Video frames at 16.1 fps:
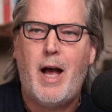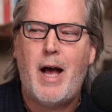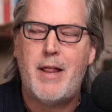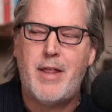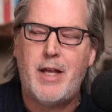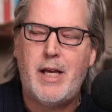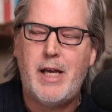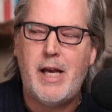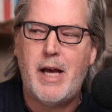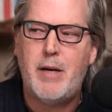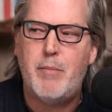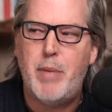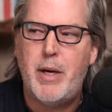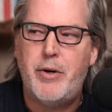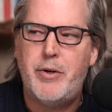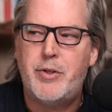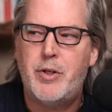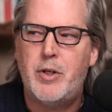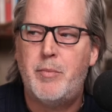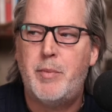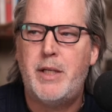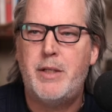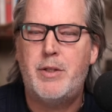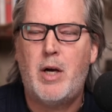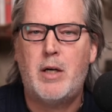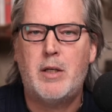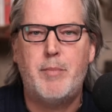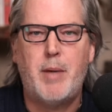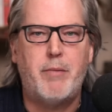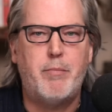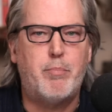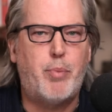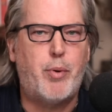I think he had a better term. He talked about